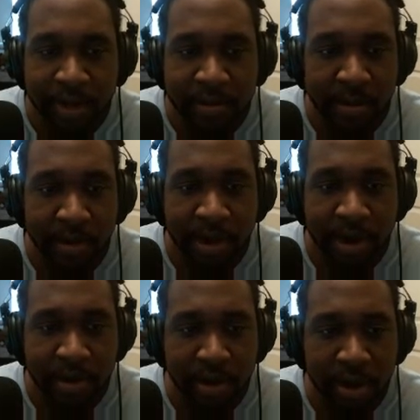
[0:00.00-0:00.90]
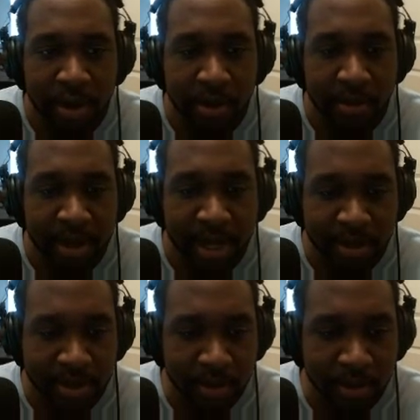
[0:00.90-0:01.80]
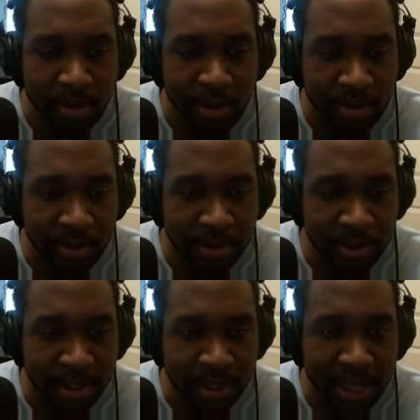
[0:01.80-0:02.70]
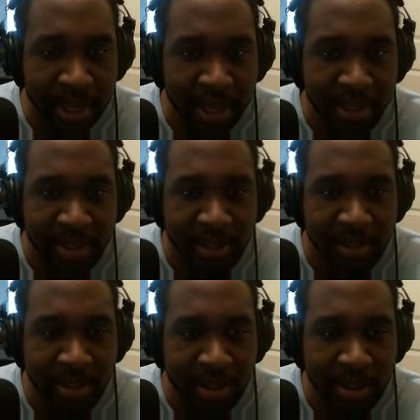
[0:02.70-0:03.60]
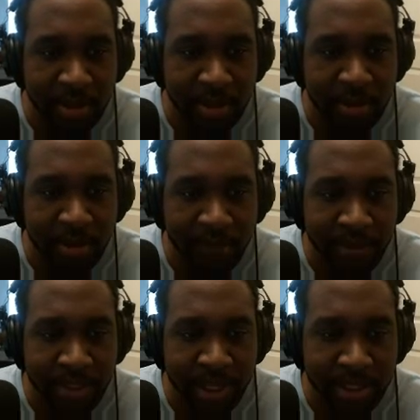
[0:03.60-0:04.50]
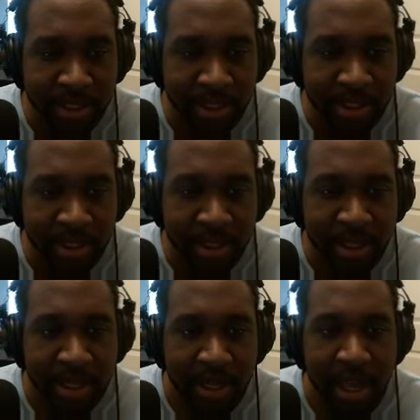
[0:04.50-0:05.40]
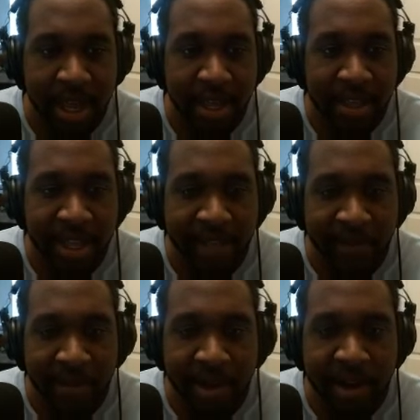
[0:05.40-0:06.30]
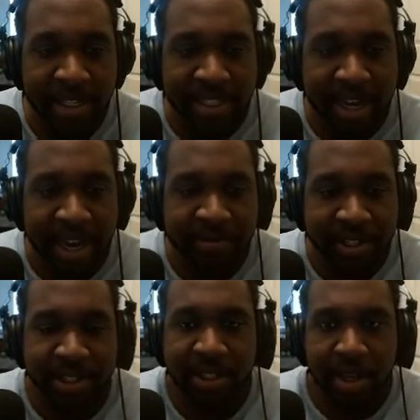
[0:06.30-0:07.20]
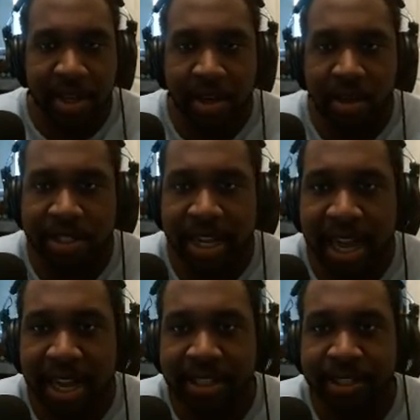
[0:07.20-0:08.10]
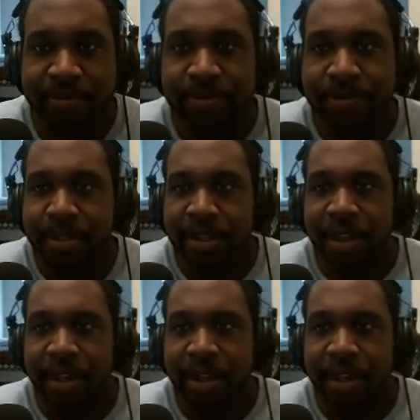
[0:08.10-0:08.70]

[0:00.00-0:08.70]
more and you go and you click that and they'll take you to different sections. And everywhere it's kind of just a call to action of